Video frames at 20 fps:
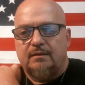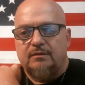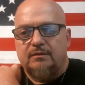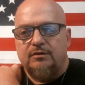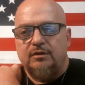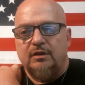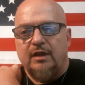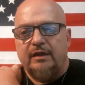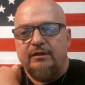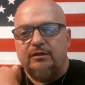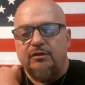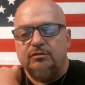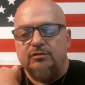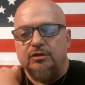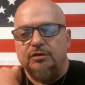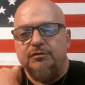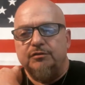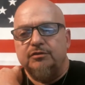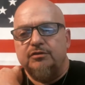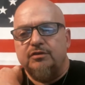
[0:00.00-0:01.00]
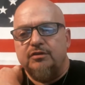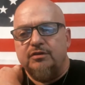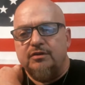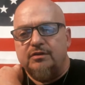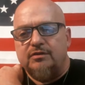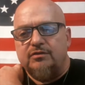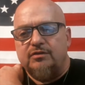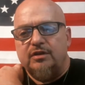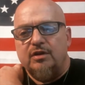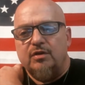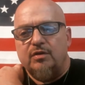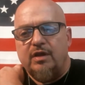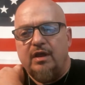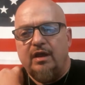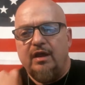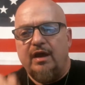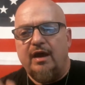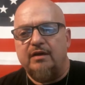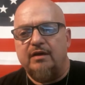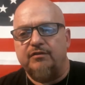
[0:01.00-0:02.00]
You like those louvers? Did you see
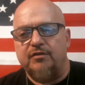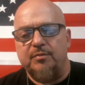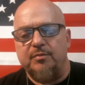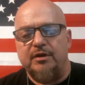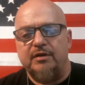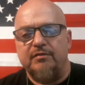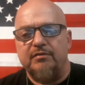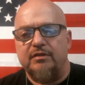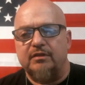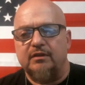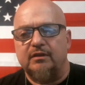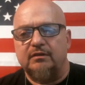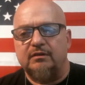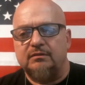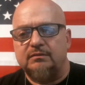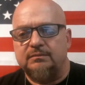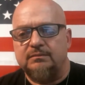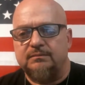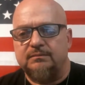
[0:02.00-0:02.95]
okay out of them and everything?